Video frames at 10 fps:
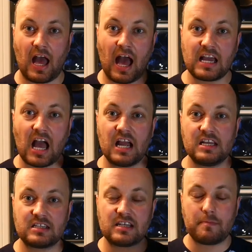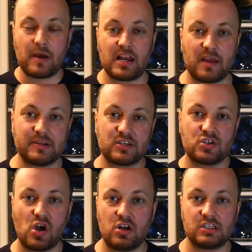Hi guys, my name is
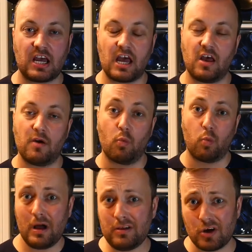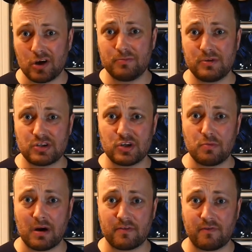Todd. Welcome to
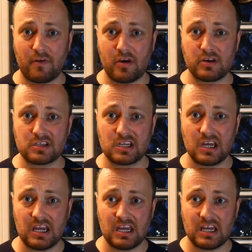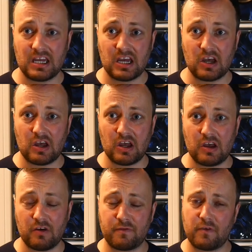my first
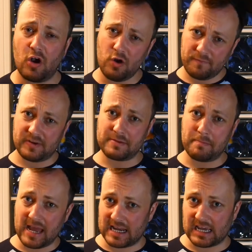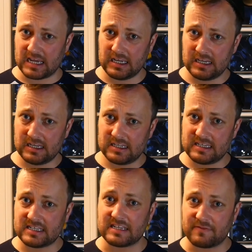of hopefully many
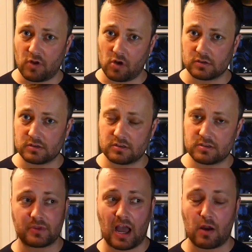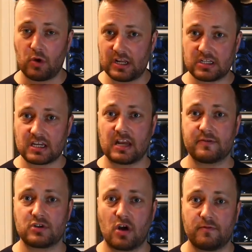Disney vlogs. I wanted to kind of
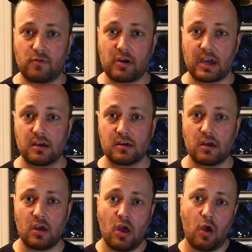start vlogging